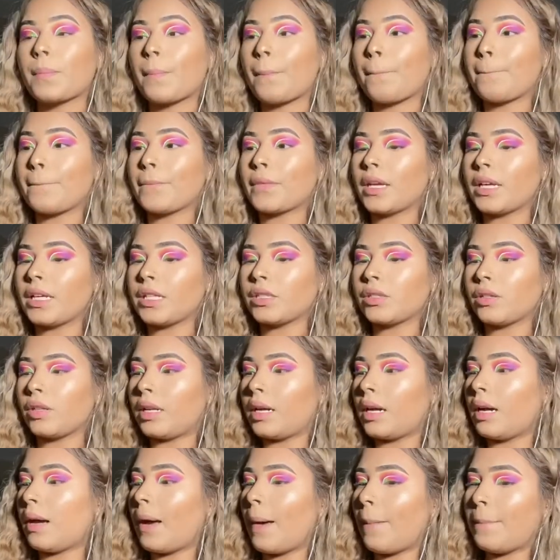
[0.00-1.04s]
yes. Okay, so
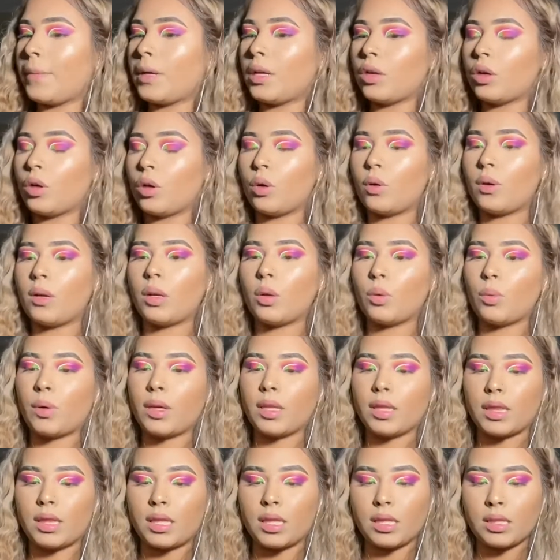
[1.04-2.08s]
now I'm gonna go in
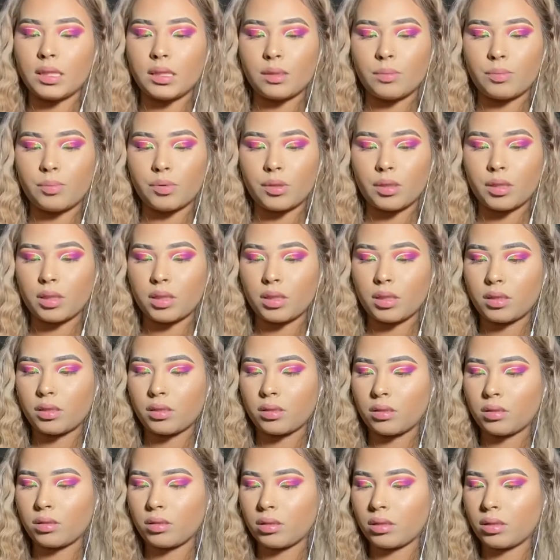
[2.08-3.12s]
with this
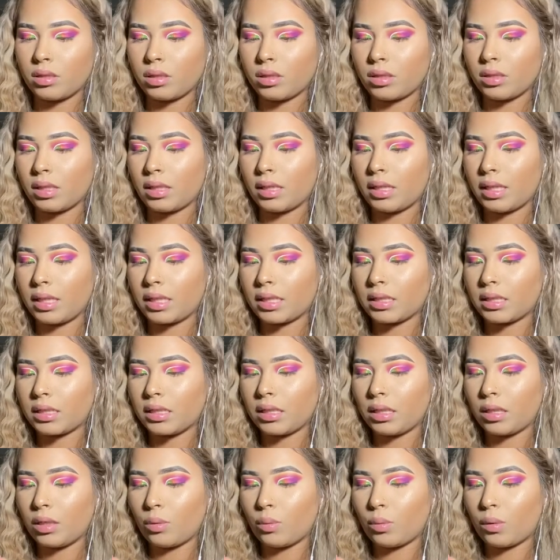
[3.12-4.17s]
brush. It's the
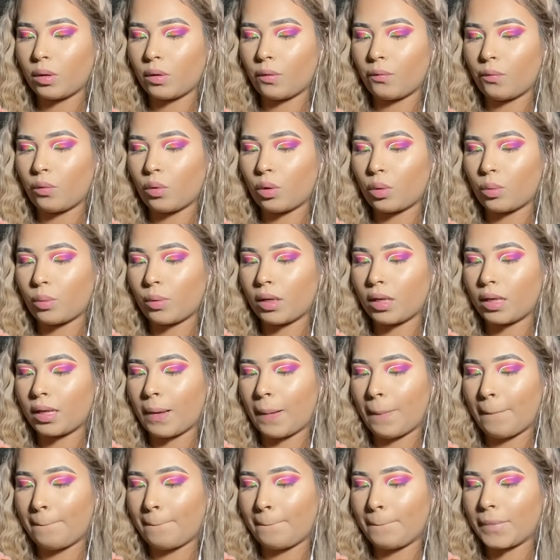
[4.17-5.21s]
Luxie 141
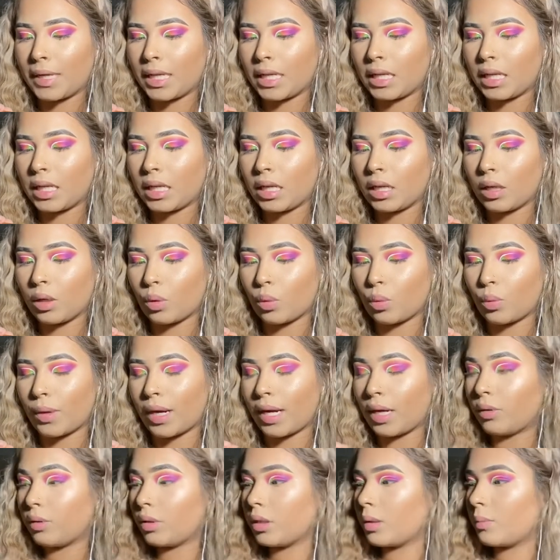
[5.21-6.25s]
mini
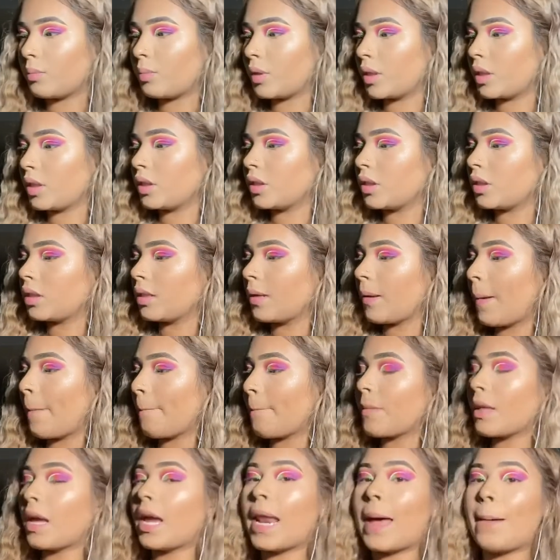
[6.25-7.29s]
round brush.
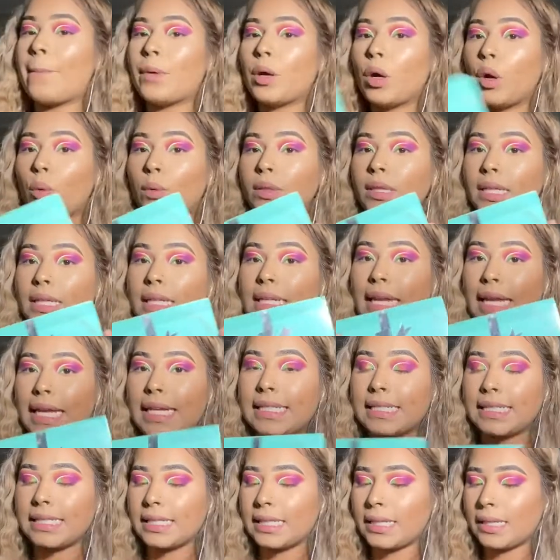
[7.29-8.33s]
And I'm gonna go with the
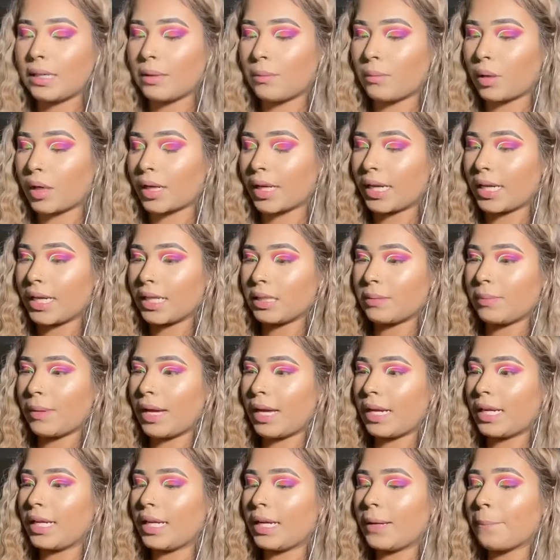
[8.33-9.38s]
Daisy Marquez
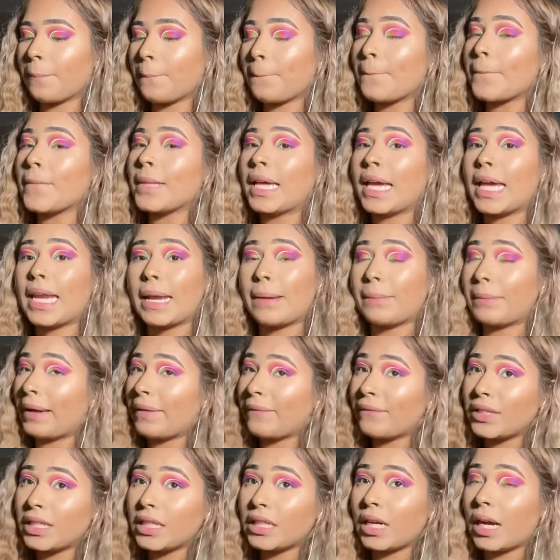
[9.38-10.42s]
palette. And
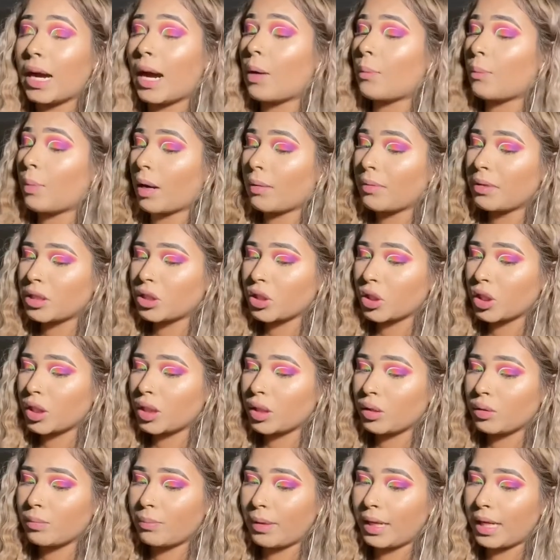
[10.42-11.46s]
I'll probably show you
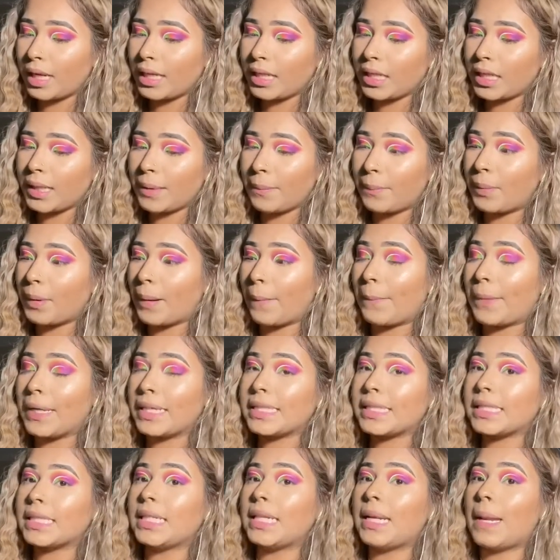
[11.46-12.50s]
the palette, but my
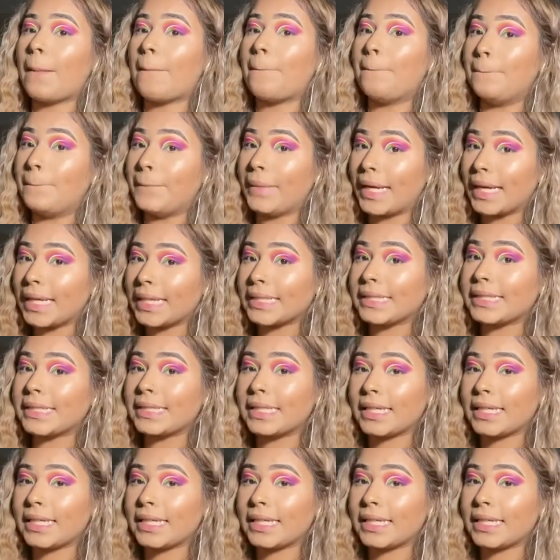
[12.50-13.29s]
son messed